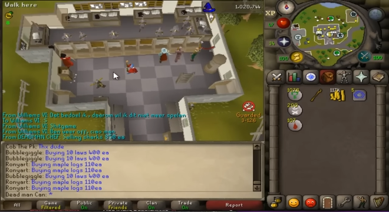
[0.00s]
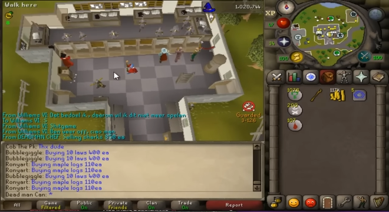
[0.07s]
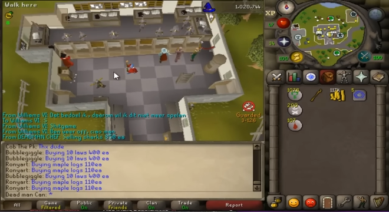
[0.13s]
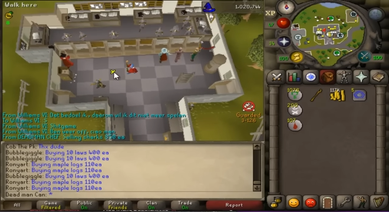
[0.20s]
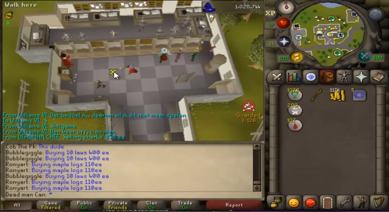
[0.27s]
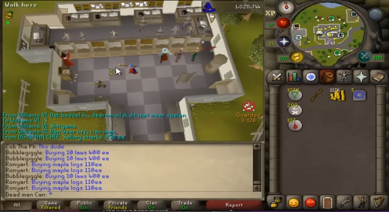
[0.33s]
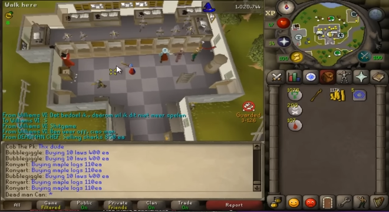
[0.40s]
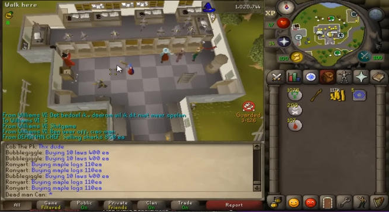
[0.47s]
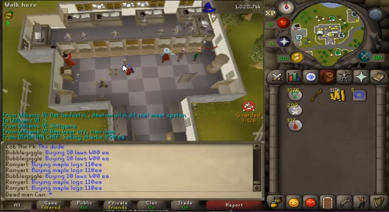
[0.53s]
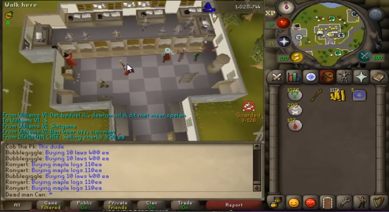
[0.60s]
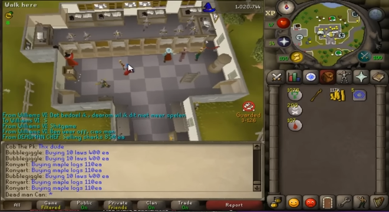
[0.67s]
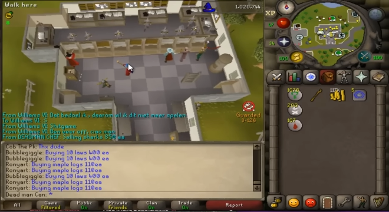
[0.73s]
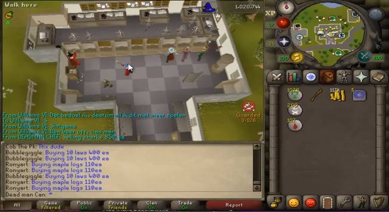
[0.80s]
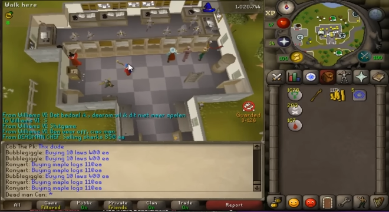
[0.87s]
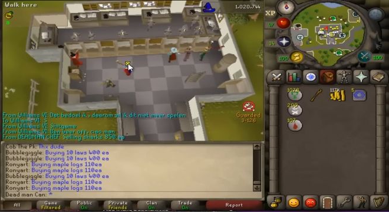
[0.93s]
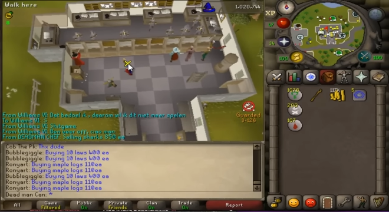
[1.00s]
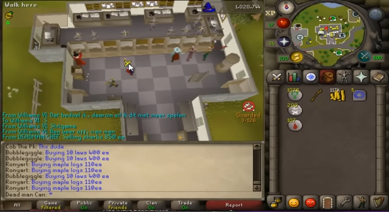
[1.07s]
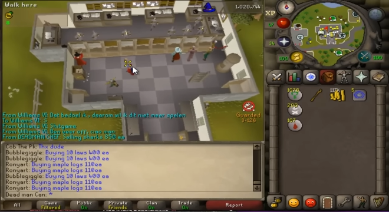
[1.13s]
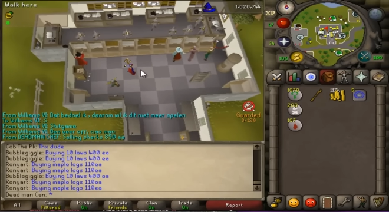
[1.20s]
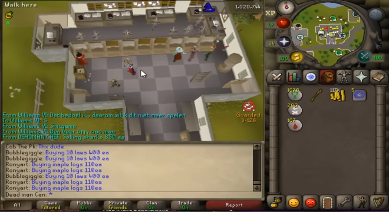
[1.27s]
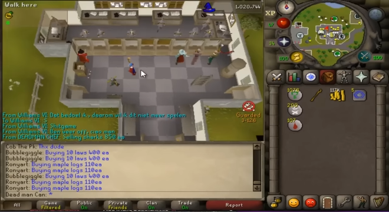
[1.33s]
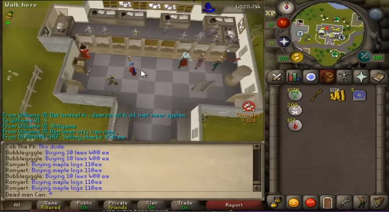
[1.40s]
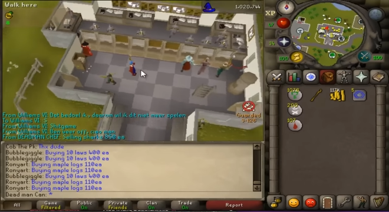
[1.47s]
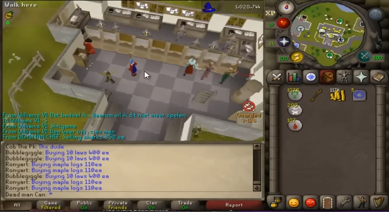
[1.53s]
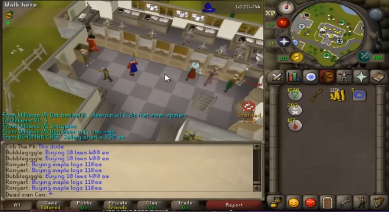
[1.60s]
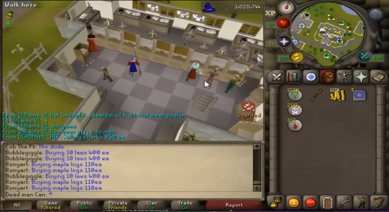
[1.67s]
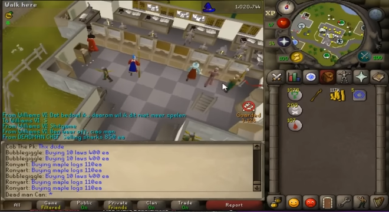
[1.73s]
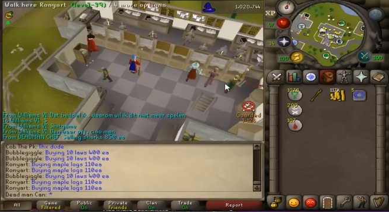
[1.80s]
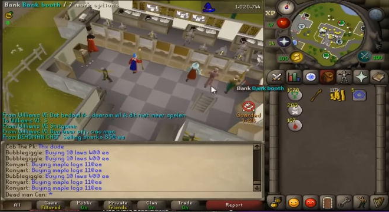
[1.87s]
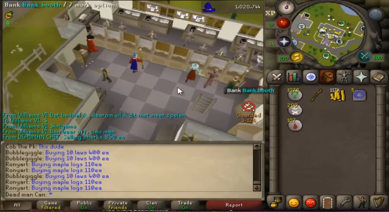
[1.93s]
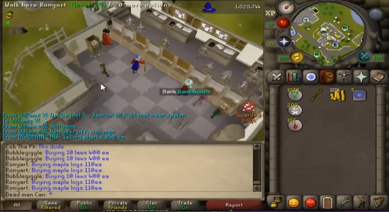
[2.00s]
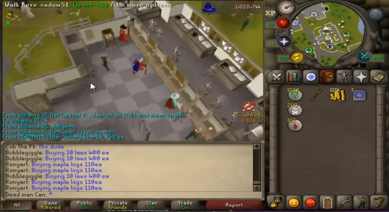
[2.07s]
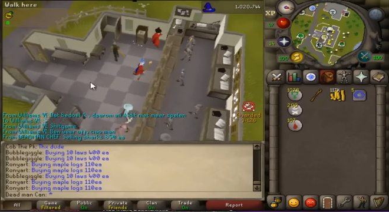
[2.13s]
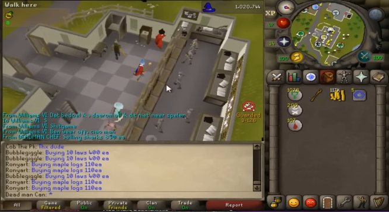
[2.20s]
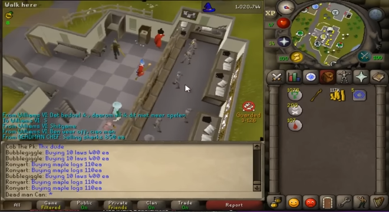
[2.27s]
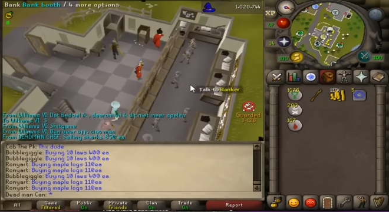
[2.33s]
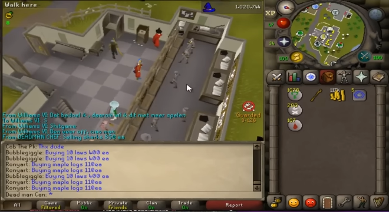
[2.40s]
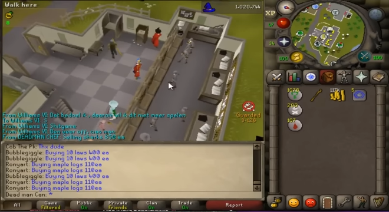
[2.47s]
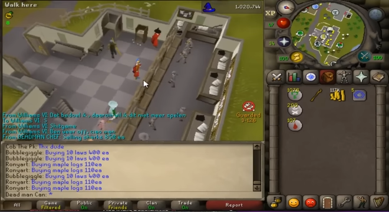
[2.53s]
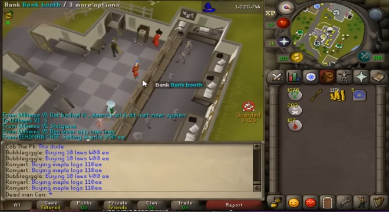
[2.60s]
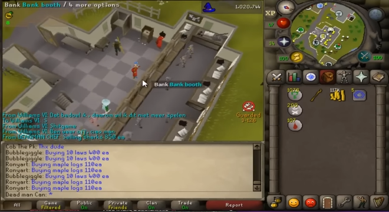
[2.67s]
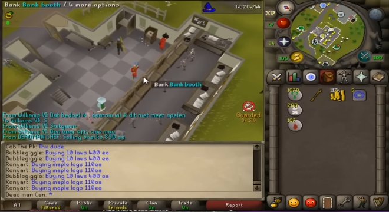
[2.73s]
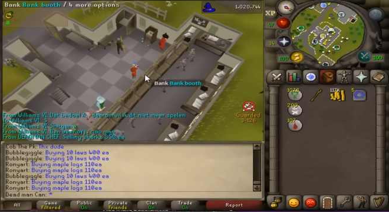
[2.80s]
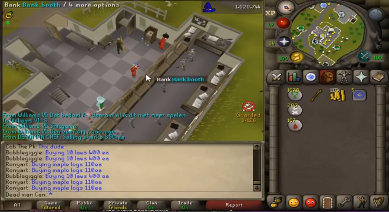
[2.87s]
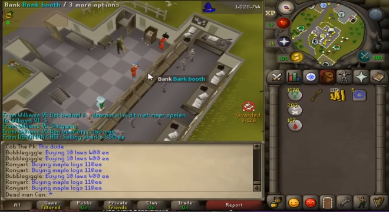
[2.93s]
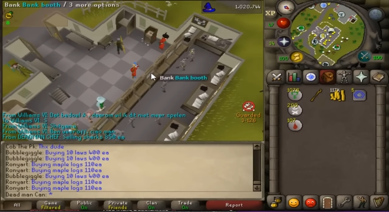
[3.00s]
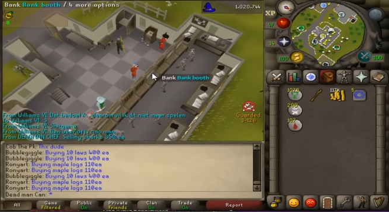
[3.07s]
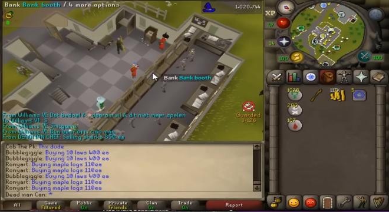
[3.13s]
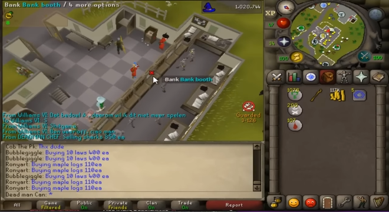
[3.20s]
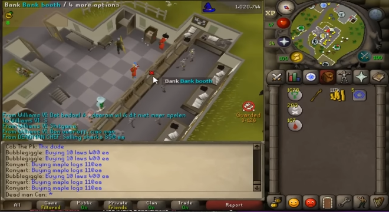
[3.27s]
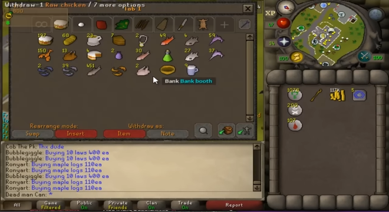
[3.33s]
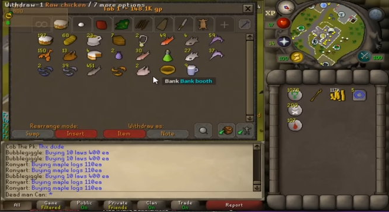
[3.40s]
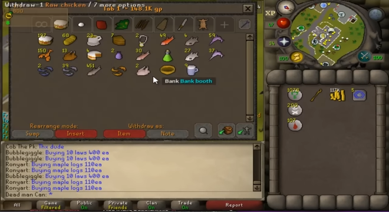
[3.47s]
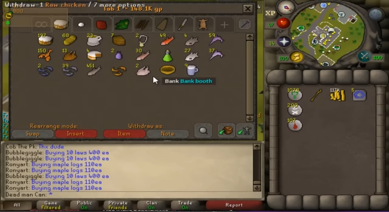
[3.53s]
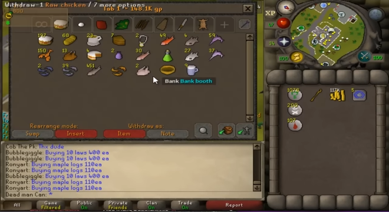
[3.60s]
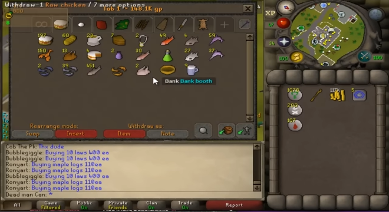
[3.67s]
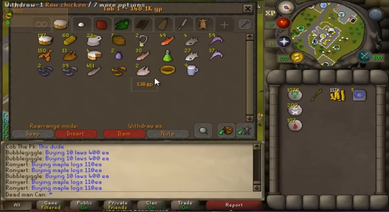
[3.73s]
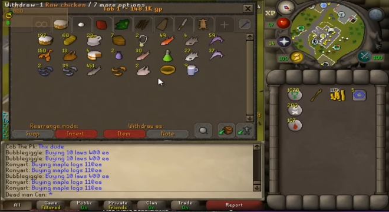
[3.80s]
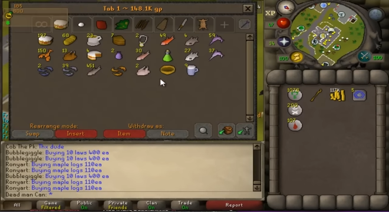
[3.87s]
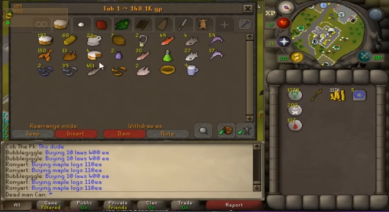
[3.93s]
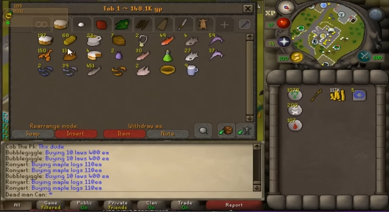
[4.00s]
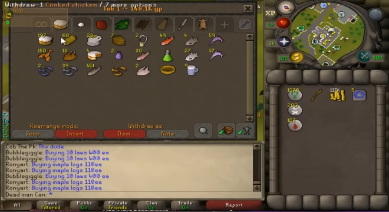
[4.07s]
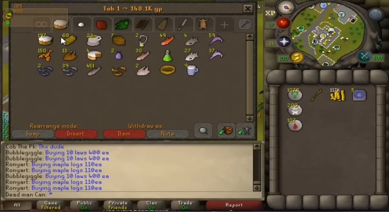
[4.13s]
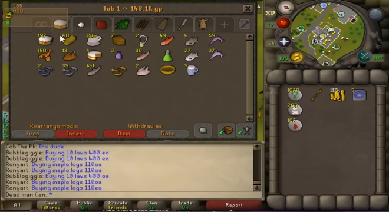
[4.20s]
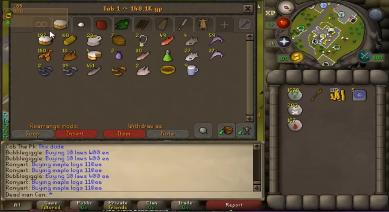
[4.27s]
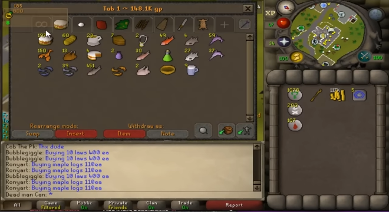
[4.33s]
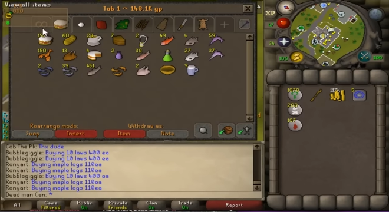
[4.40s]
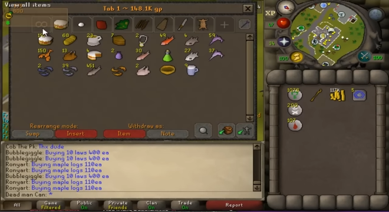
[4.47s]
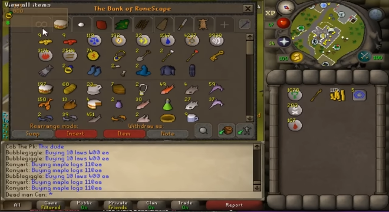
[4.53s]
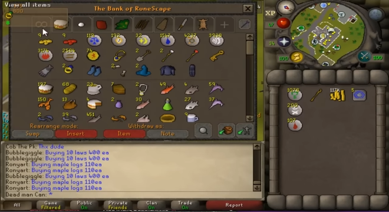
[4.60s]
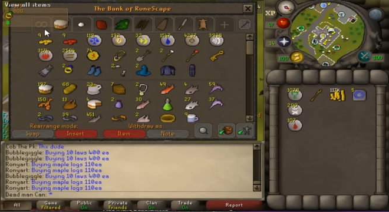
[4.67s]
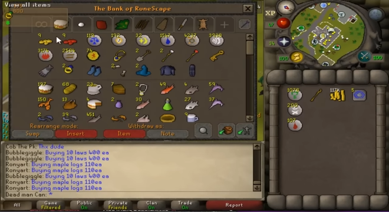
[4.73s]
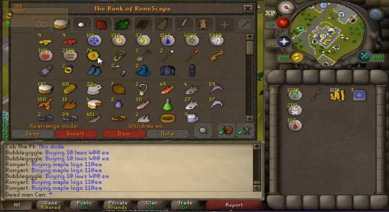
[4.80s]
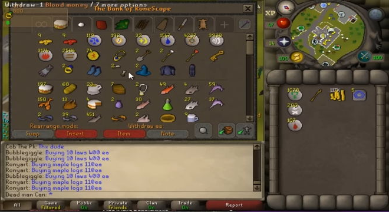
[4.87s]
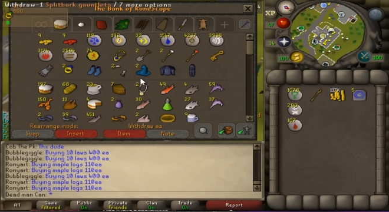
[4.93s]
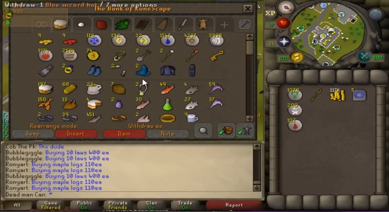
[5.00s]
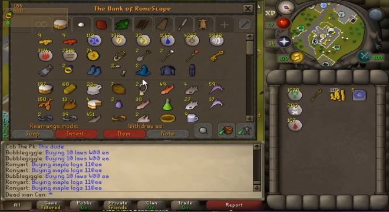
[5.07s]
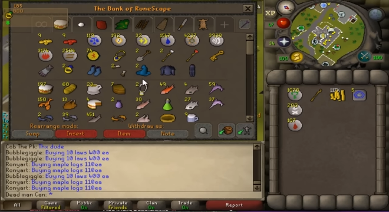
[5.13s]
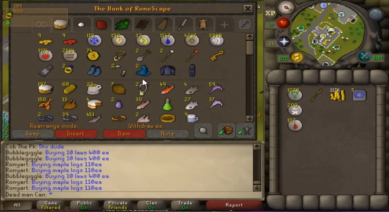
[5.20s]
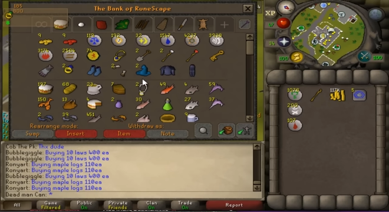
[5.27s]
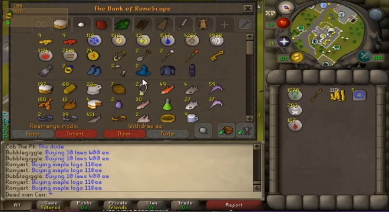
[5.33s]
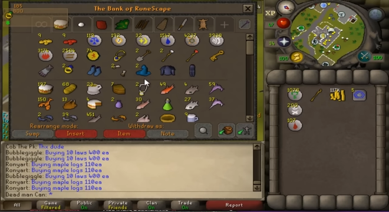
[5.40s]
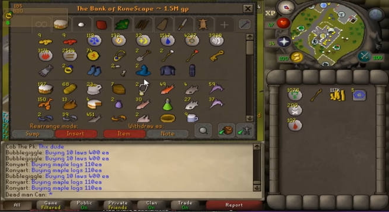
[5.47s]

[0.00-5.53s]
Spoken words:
Nobody's mouth can be seen.